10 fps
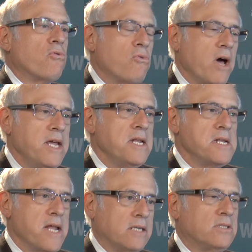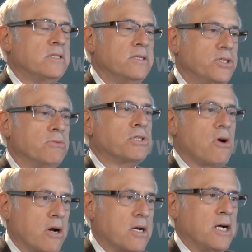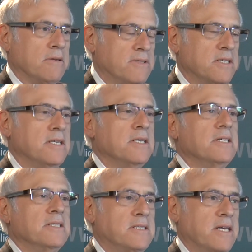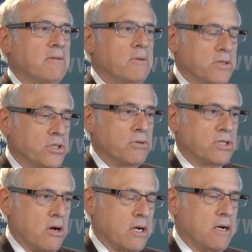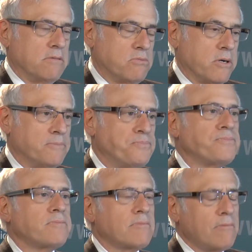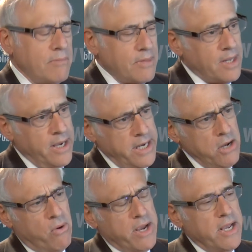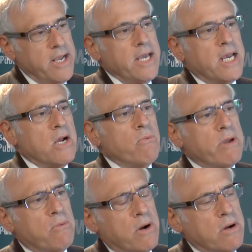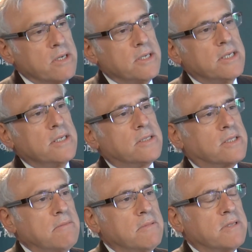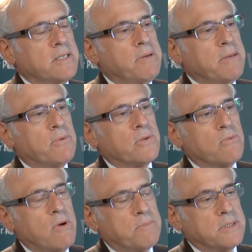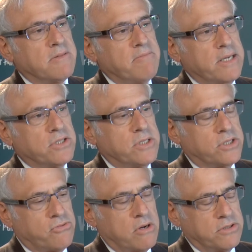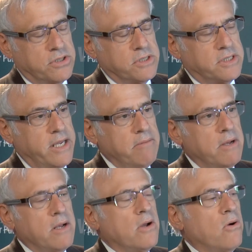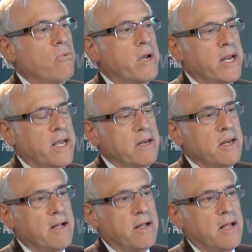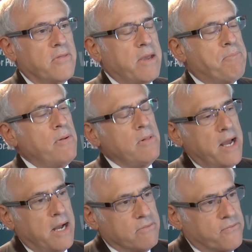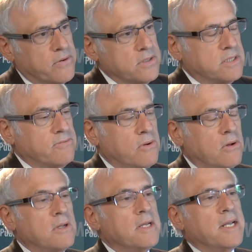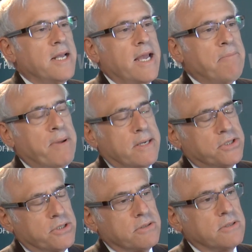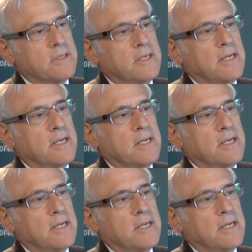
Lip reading: right next to the Jewish archives, where the Jewish archives were. Anyway, here we were. Some of the people in the weapons of mass destruction team went in. They pull out, first of all, a picture